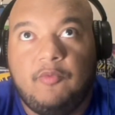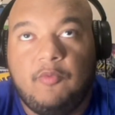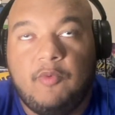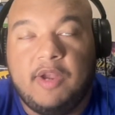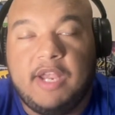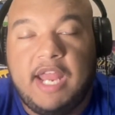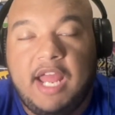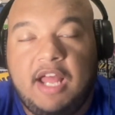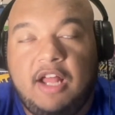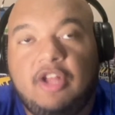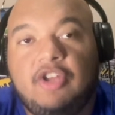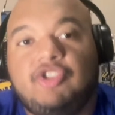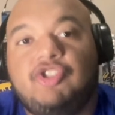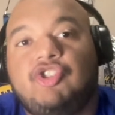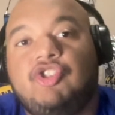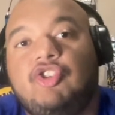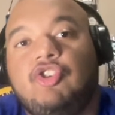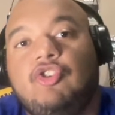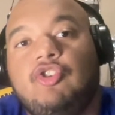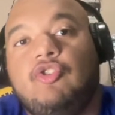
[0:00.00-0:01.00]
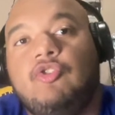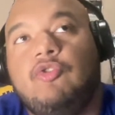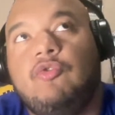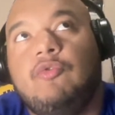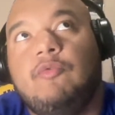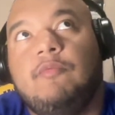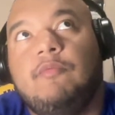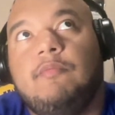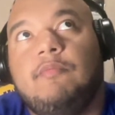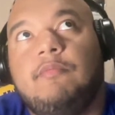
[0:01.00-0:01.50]
when
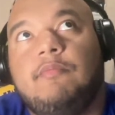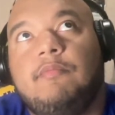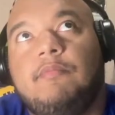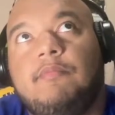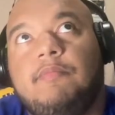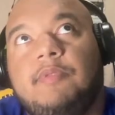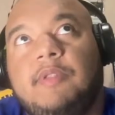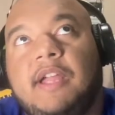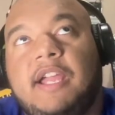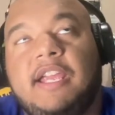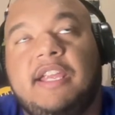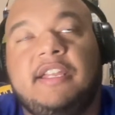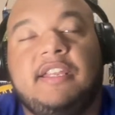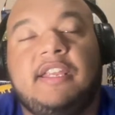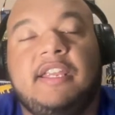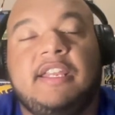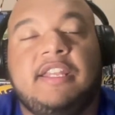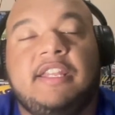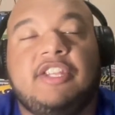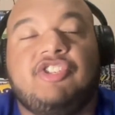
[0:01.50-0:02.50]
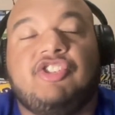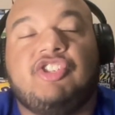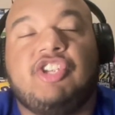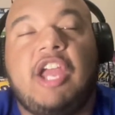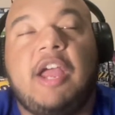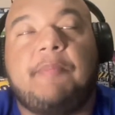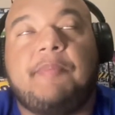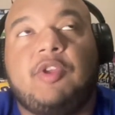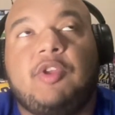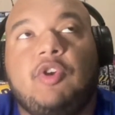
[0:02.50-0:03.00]
LSU played in the
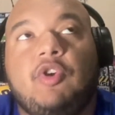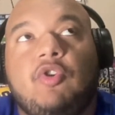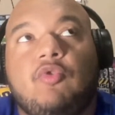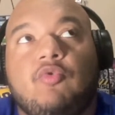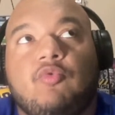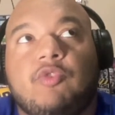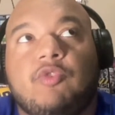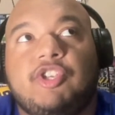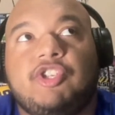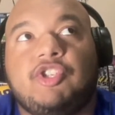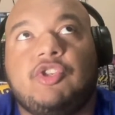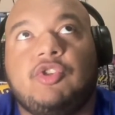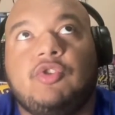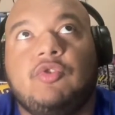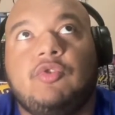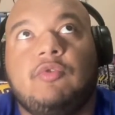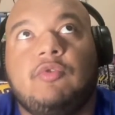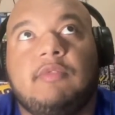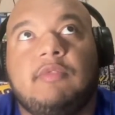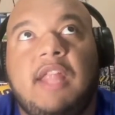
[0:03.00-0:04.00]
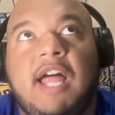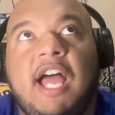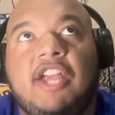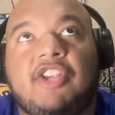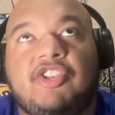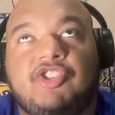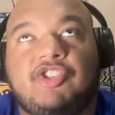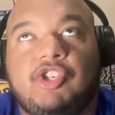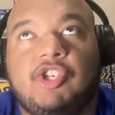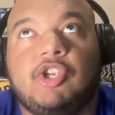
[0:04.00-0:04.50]
Chapel Hill Regional
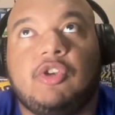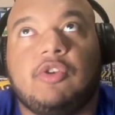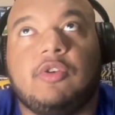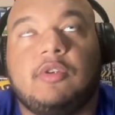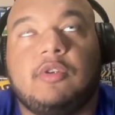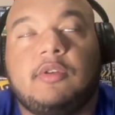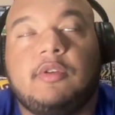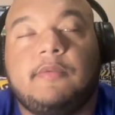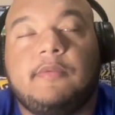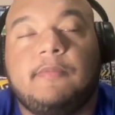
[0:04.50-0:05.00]
last year,